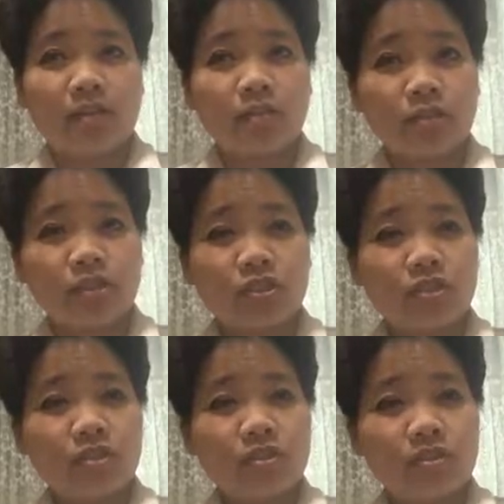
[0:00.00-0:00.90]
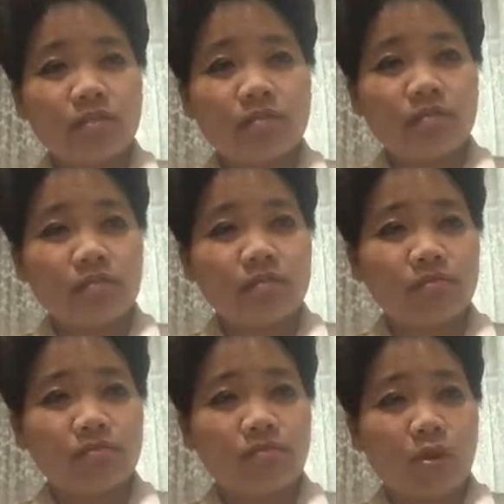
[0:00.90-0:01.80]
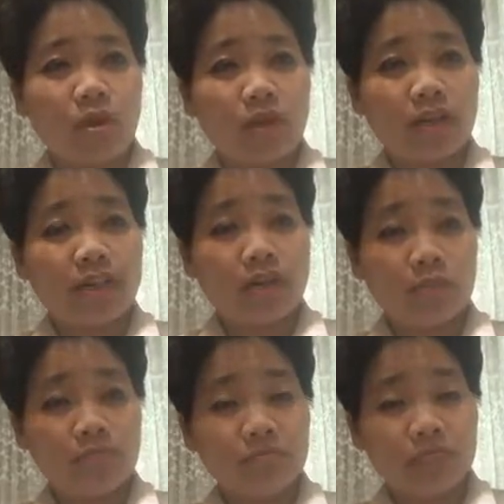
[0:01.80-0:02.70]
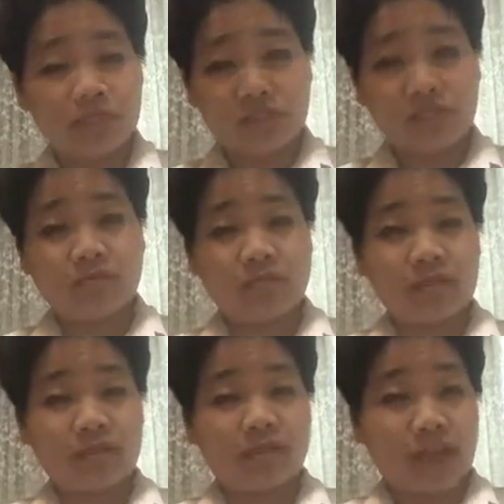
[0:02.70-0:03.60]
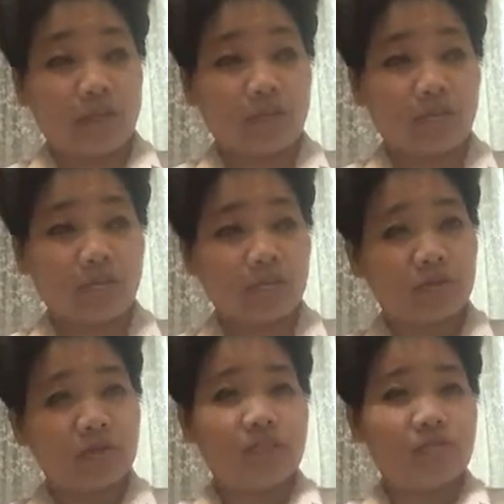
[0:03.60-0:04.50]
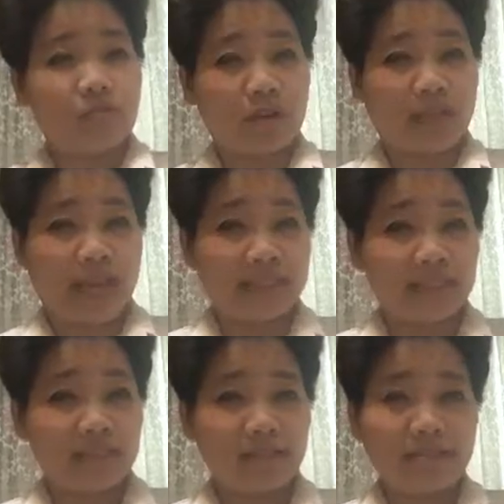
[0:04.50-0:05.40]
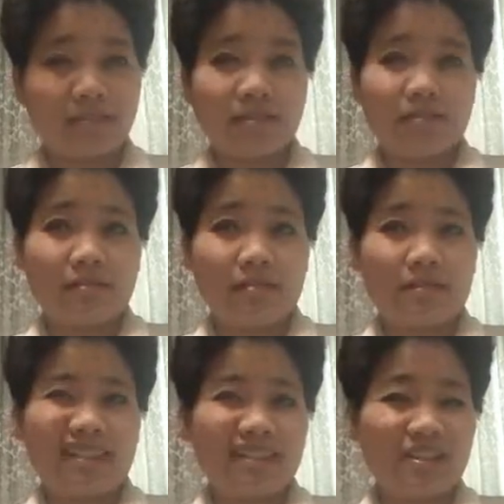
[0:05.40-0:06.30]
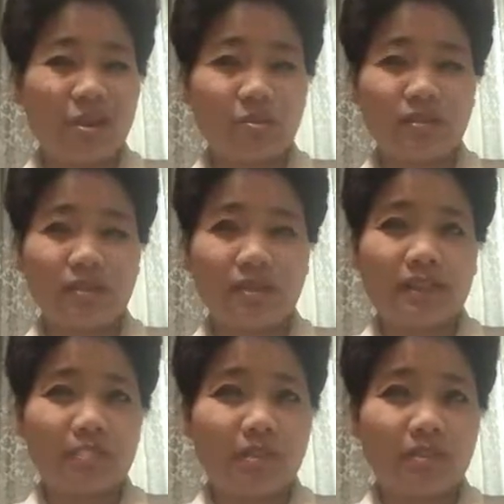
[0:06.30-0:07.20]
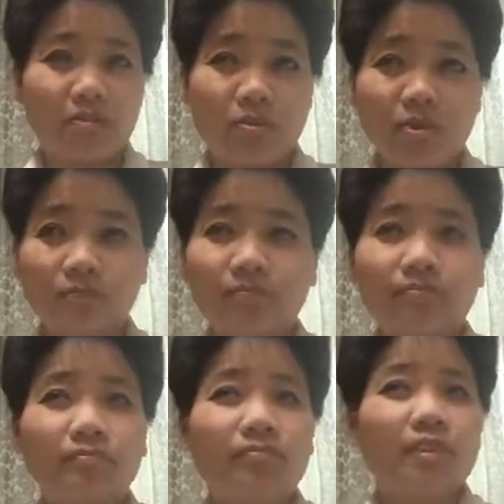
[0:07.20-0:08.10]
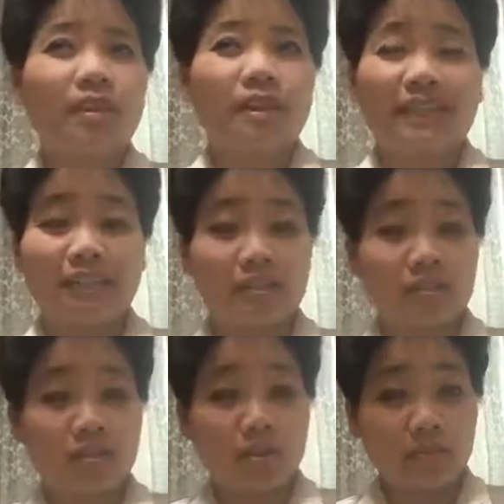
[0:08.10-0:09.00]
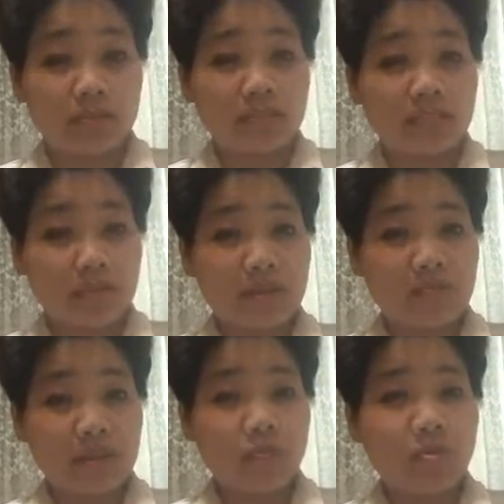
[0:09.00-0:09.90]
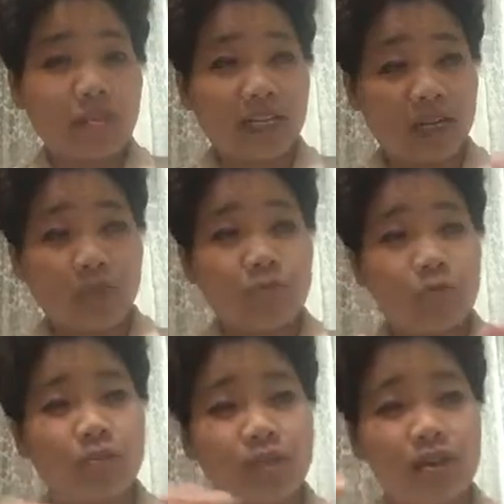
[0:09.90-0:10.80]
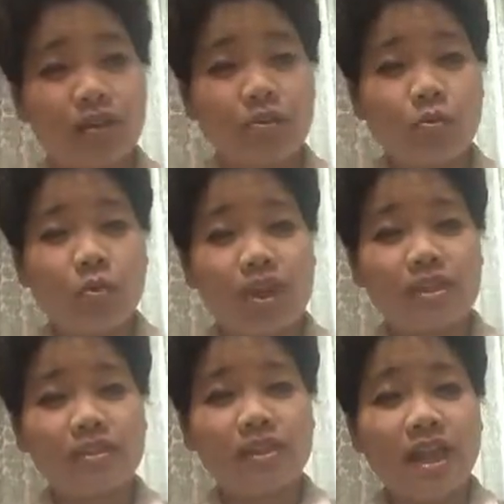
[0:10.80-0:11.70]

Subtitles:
search for help, search for counsel, search for guidance, get a coach, get a mentor, get a consultant, somebody who can help you with other ways